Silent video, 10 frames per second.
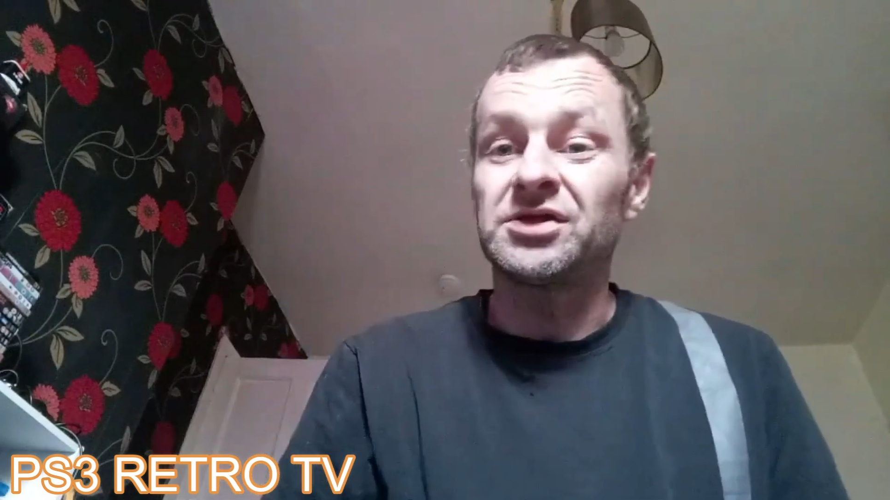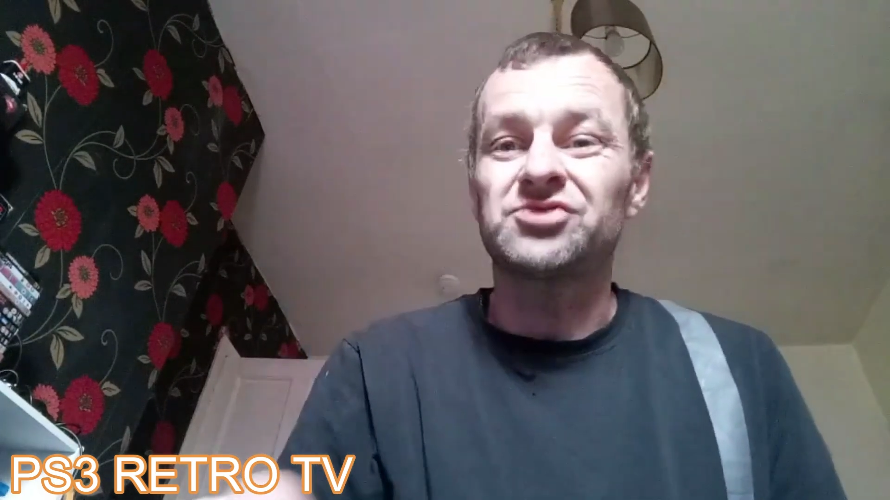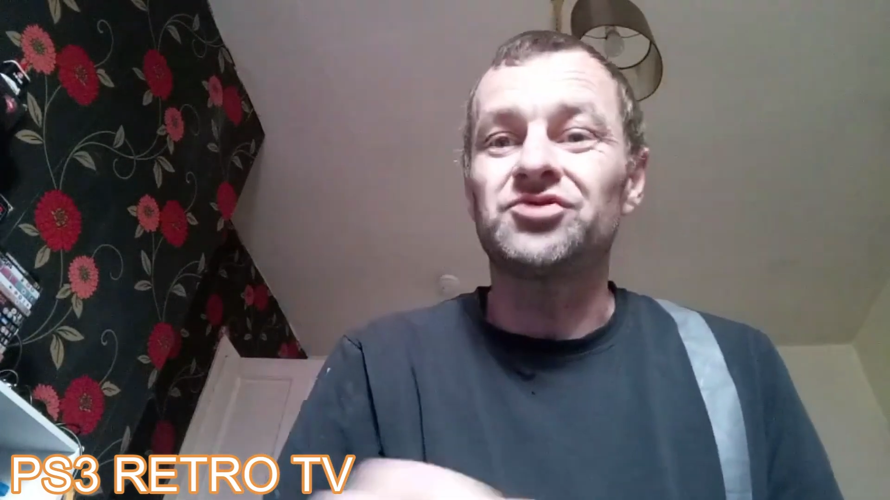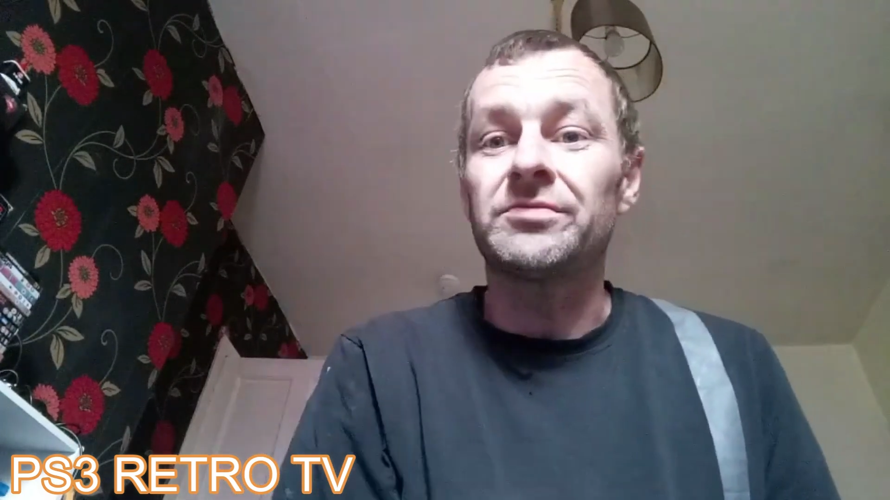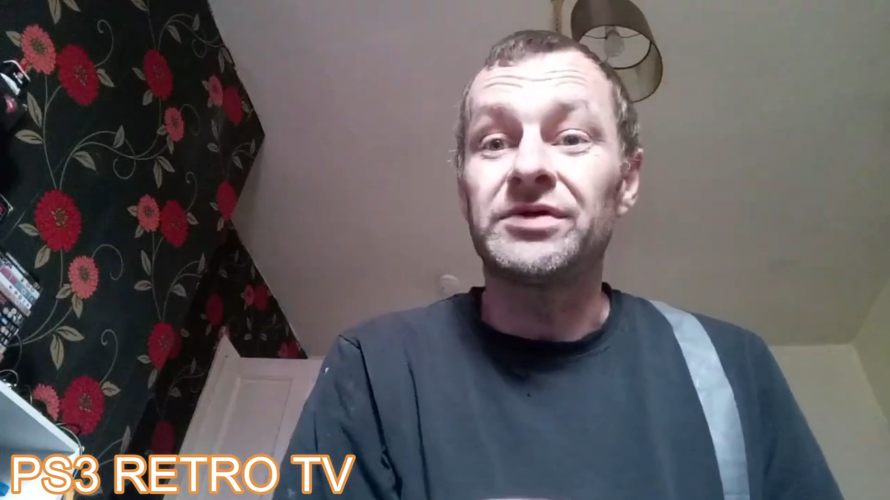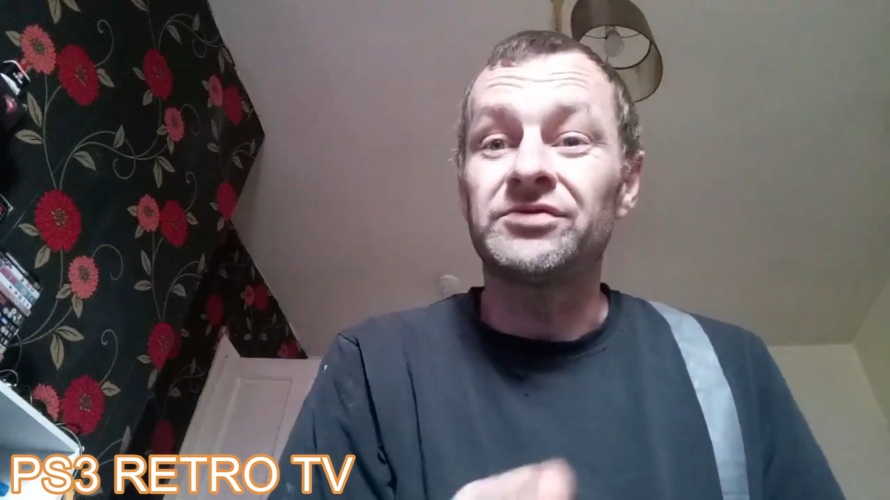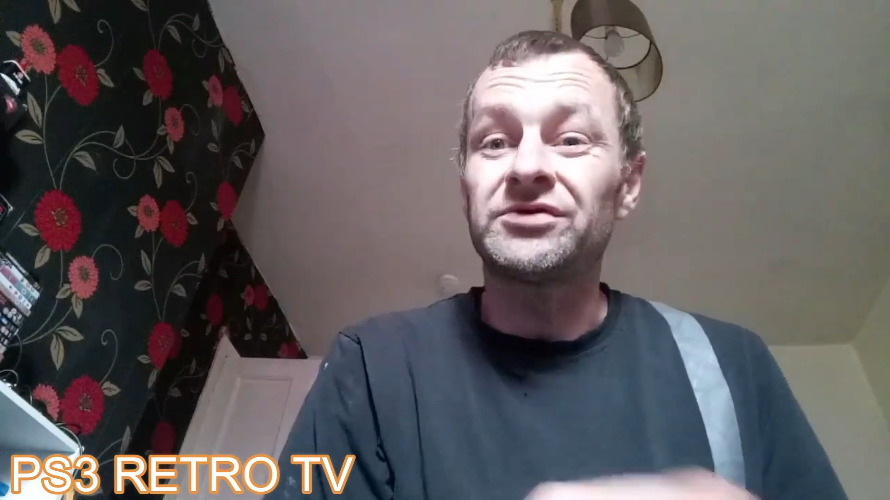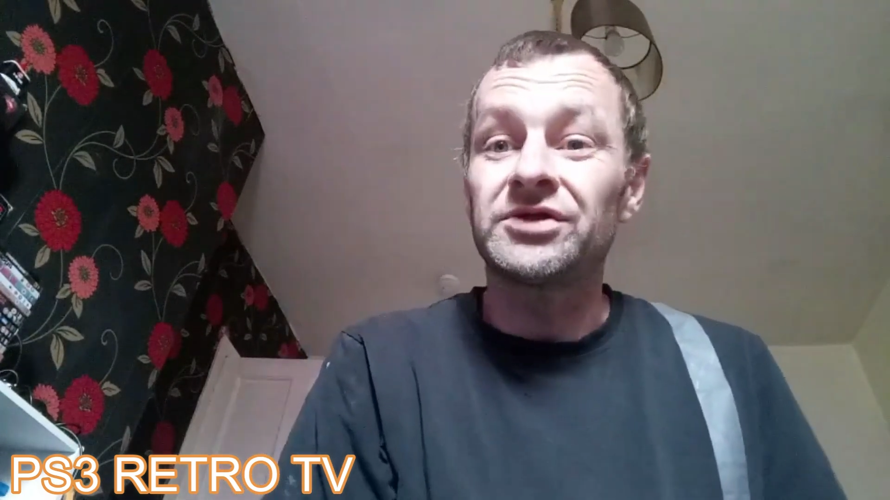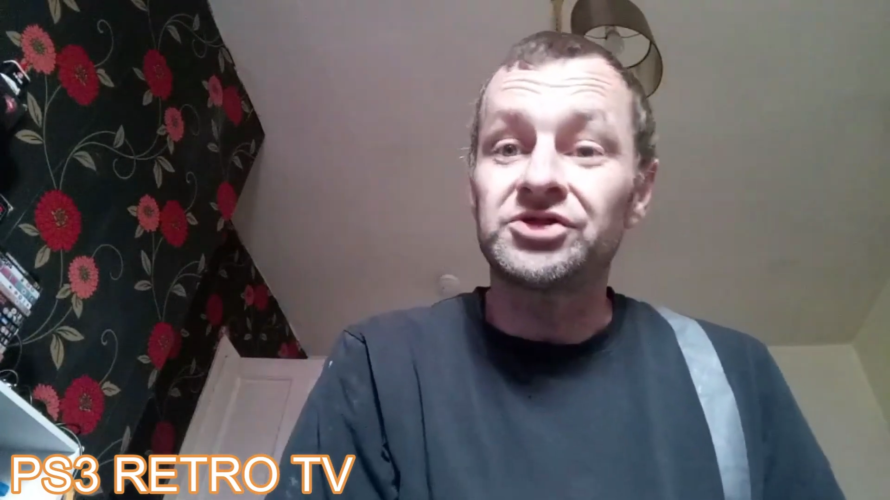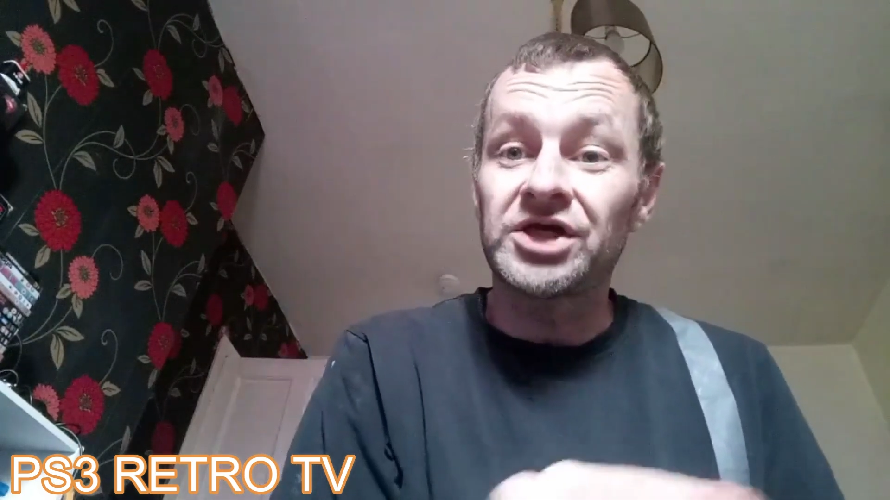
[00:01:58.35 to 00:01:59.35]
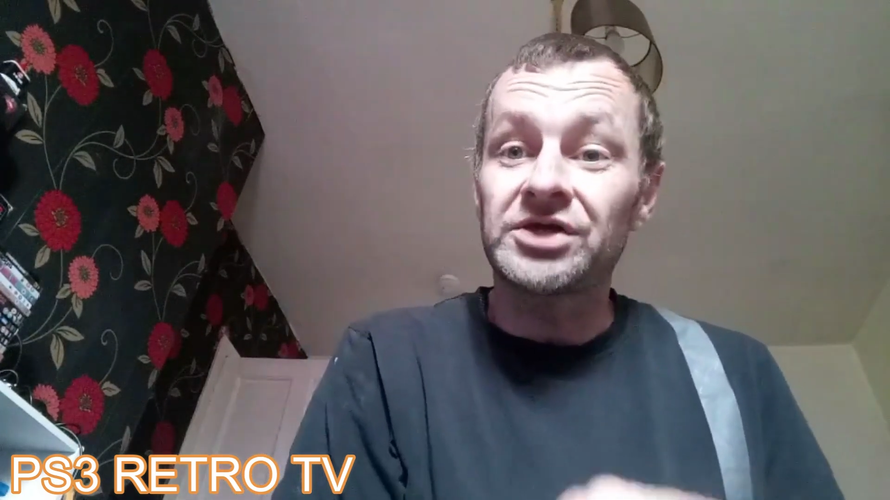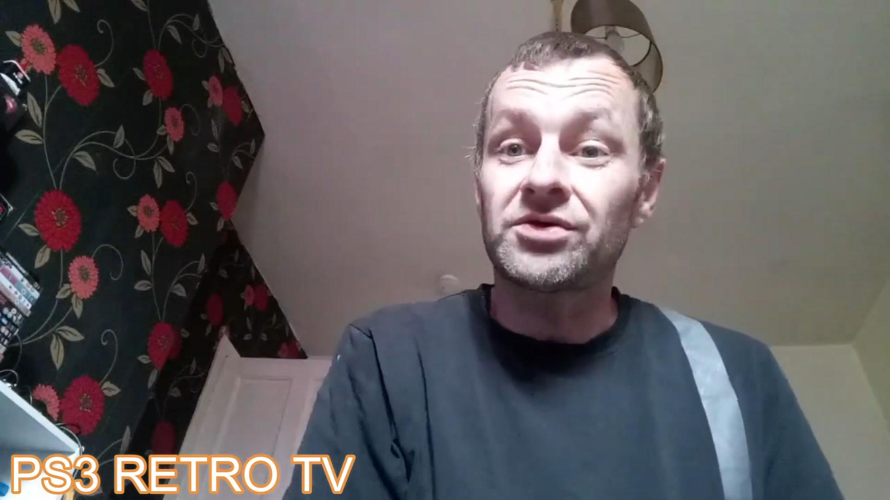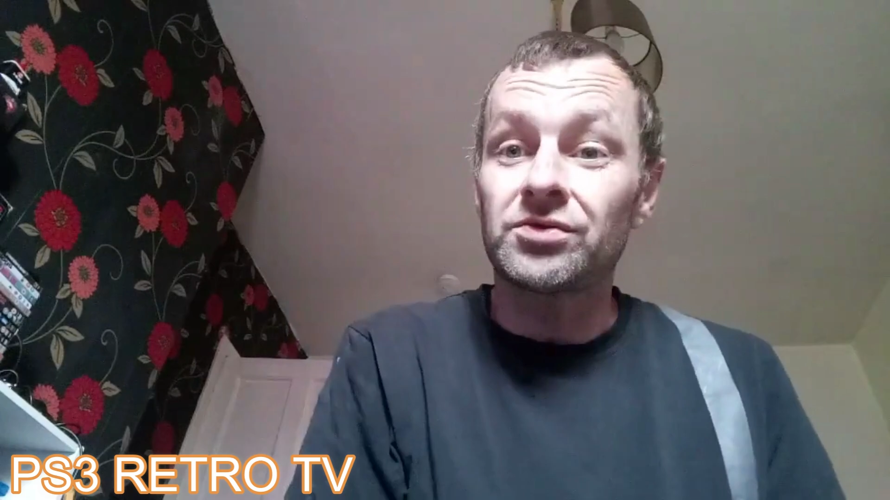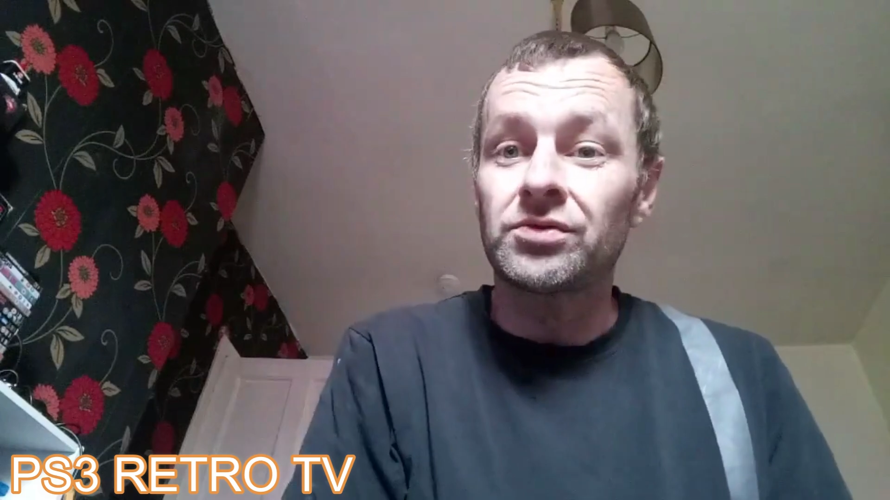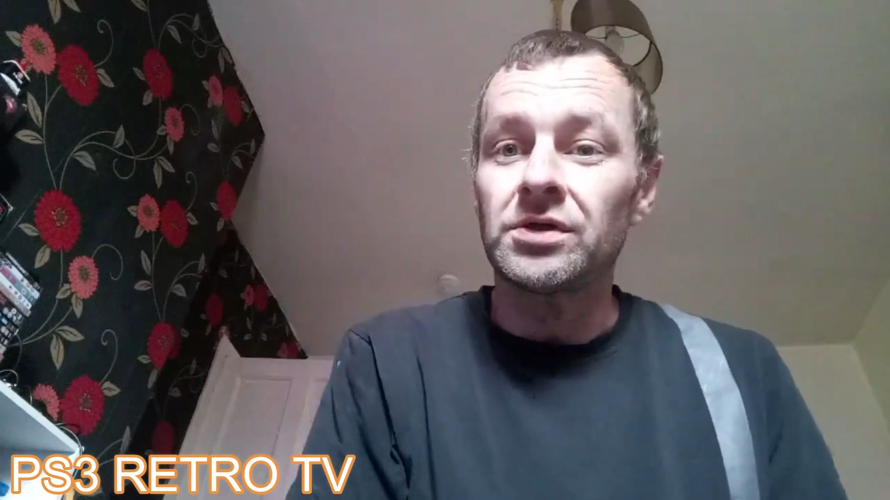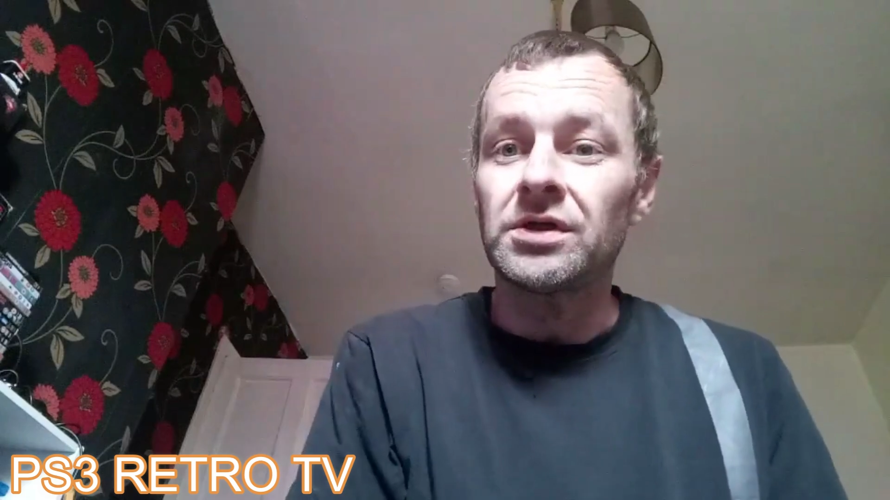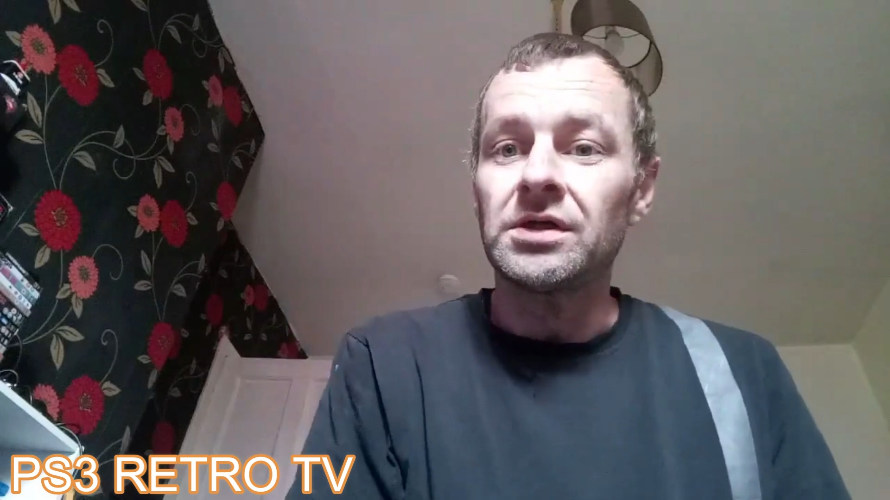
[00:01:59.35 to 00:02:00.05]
just rub it really gentle